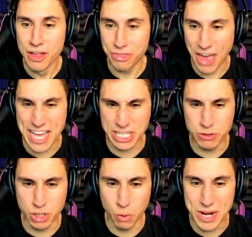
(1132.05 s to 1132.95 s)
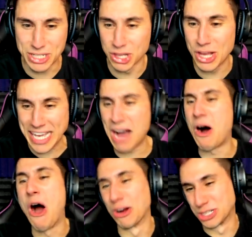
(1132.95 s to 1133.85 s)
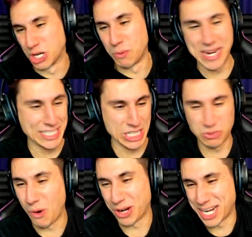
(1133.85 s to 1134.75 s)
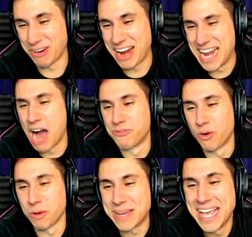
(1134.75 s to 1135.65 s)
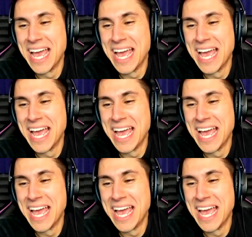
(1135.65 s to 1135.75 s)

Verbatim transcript: Thank you, Gooigi. Look how hard Gooigi's working right now for me.